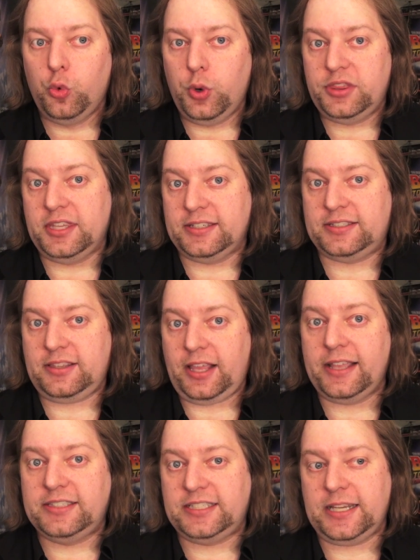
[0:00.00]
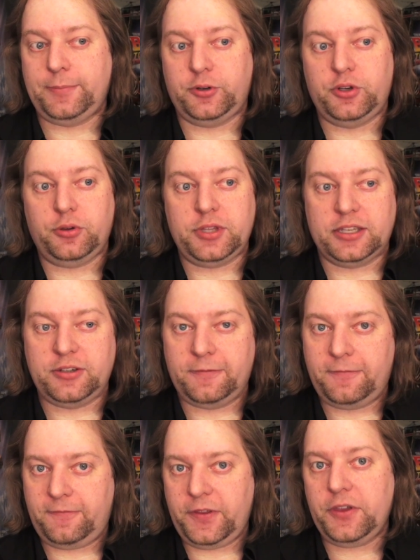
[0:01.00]
with this lightsaber duel, that you
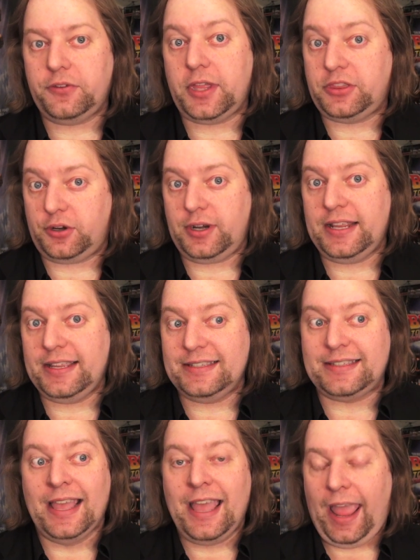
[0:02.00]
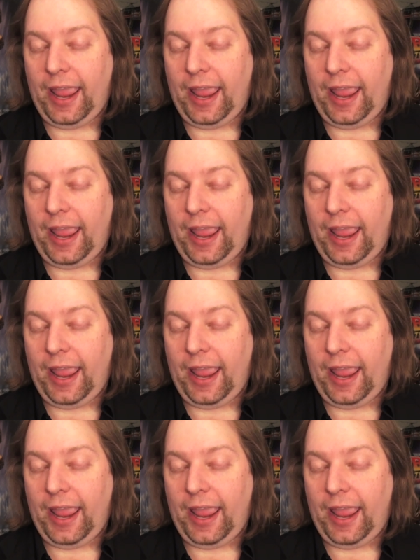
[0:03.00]
feel that there is